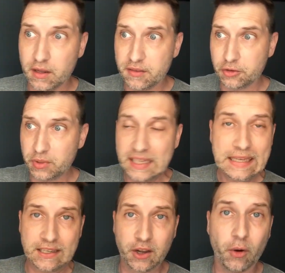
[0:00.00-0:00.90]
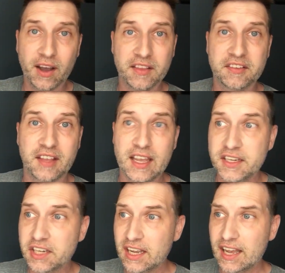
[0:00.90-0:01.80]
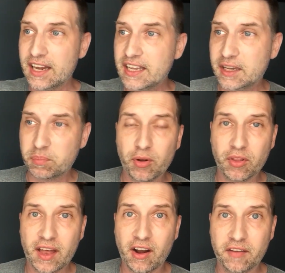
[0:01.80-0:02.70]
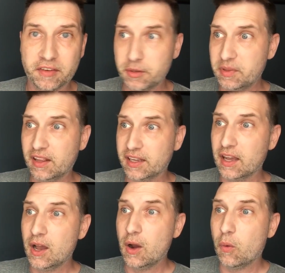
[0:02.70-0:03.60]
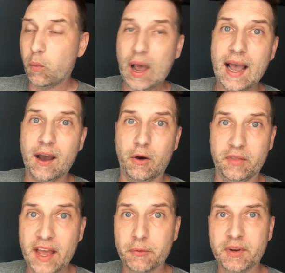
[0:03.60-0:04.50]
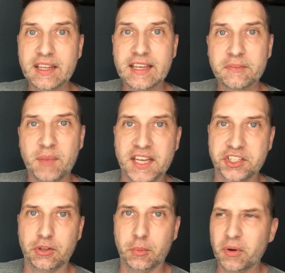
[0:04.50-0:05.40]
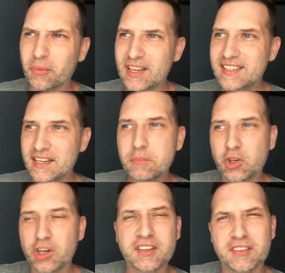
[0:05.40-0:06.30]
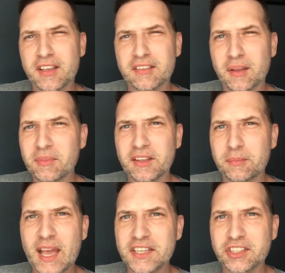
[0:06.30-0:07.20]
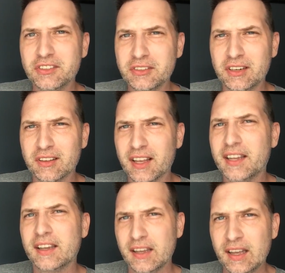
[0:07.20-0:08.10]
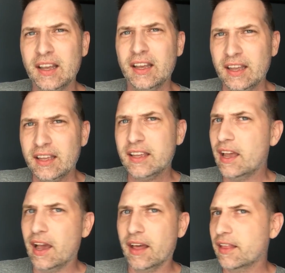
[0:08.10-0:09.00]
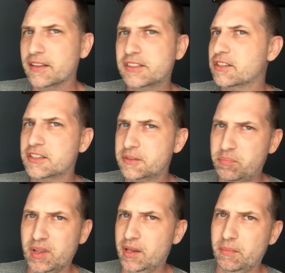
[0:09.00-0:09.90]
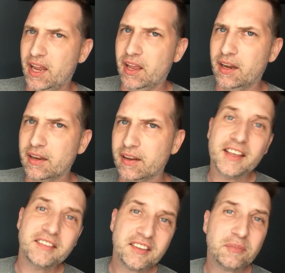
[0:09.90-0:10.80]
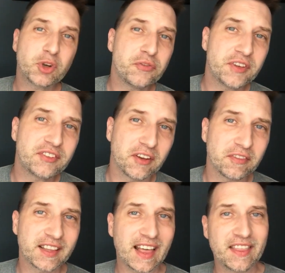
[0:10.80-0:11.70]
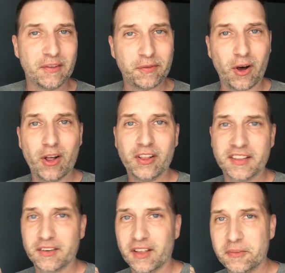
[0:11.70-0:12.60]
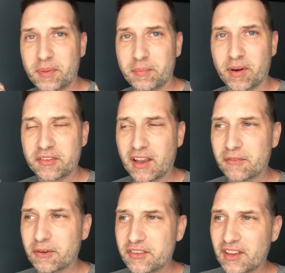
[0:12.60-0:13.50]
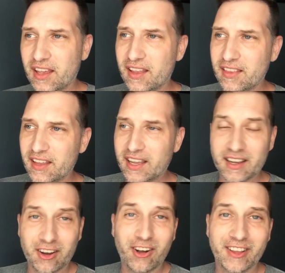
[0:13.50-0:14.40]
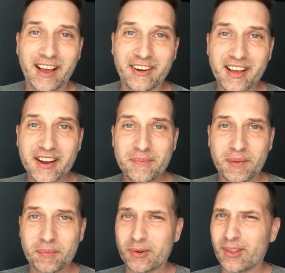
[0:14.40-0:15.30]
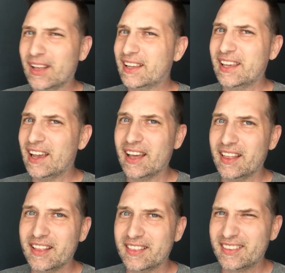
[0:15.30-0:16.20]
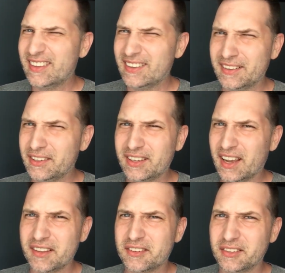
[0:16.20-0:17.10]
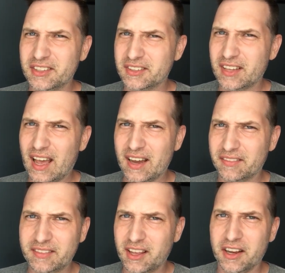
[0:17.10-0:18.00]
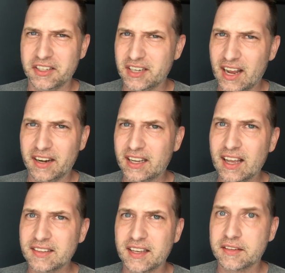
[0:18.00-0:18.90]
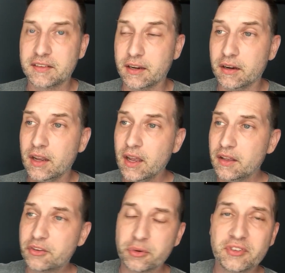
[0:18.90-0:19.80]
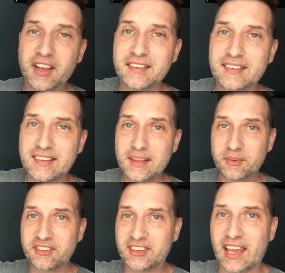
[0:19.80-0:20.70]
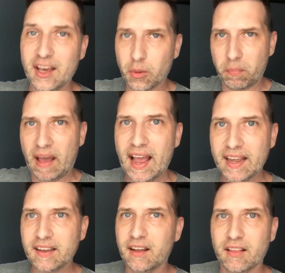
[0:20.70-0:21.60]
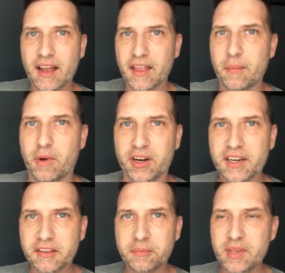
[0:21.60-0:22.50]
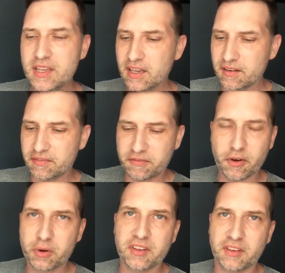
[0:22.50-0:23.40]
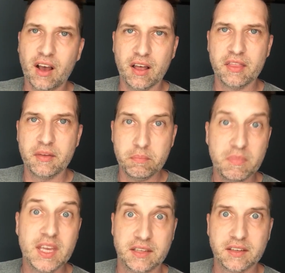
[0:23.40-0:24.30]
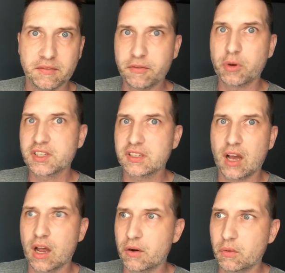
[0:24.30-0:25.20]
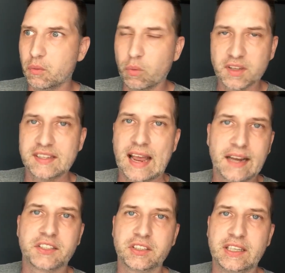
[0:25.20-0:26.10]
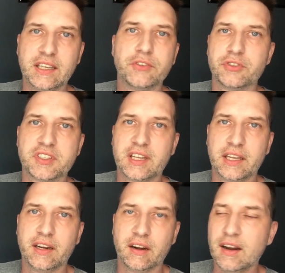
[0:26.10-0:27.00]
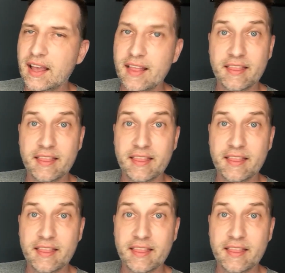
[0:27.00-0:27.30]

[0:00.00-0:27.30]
And so he could go on the stage and he pull that off, and you'd be like, wow, that really is magical. But when Tim Cook says something's magical, you're like, yeah, that's just spin, man. And they said some goofy stuff like that in the fall at their last big press conference, and they got called out on it, and people were like, yeah, that you, you guys are just out of touch and out of context here. So it was nice to see them scale back a lot of that marketing speak and focus on the meat and focus on what's actually interesting here.